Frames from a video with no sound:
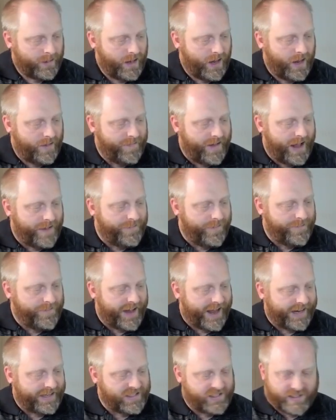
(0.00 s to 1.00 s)
of f of
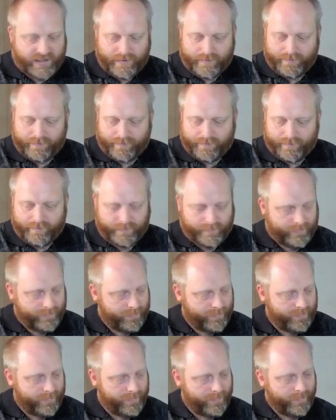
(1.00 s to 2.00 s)
x.
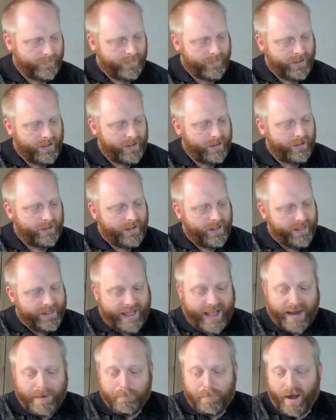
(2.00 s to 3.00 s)

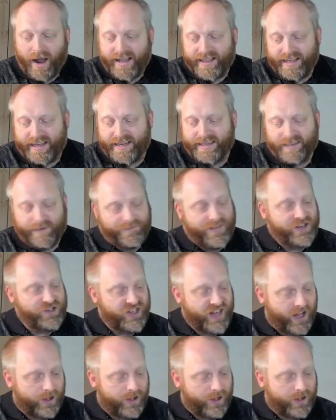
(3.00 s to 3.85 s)
Then by the division